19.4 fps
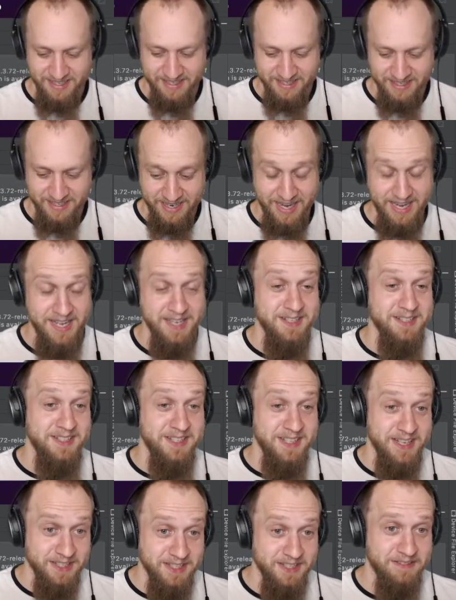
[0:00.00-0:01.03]
I added the
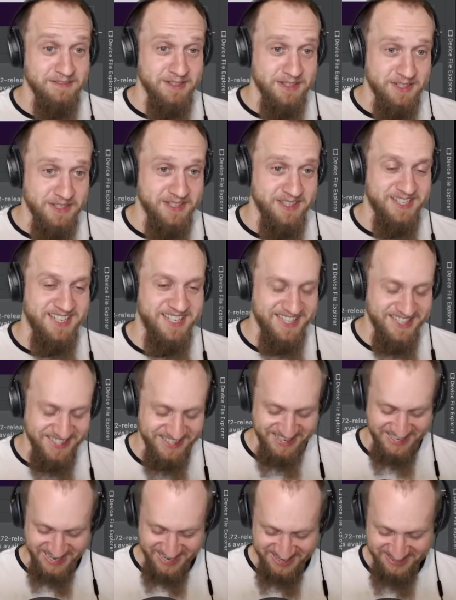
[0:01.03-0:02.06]
activity
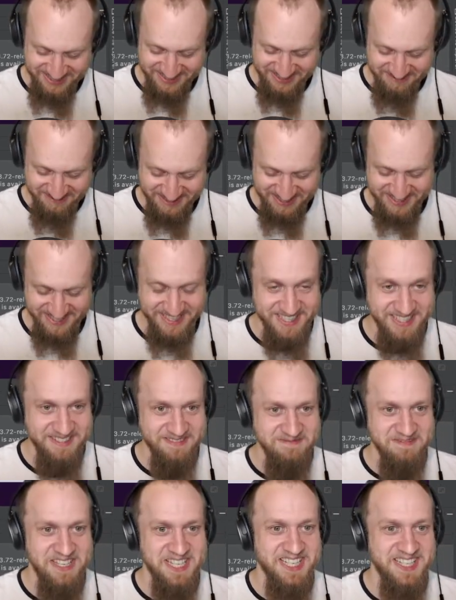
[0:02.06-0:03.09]
entry, but I didn't
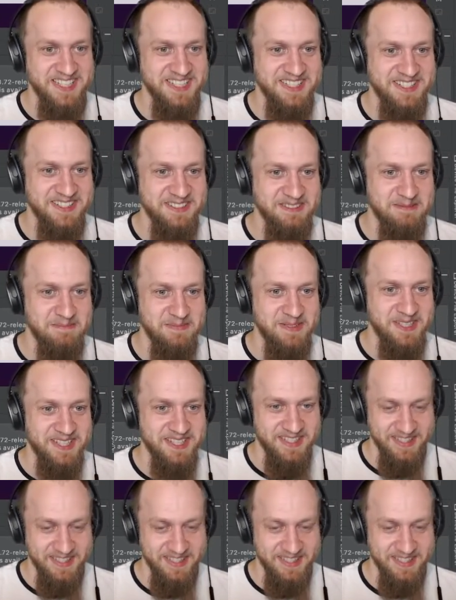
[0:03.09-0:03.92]
make it complete.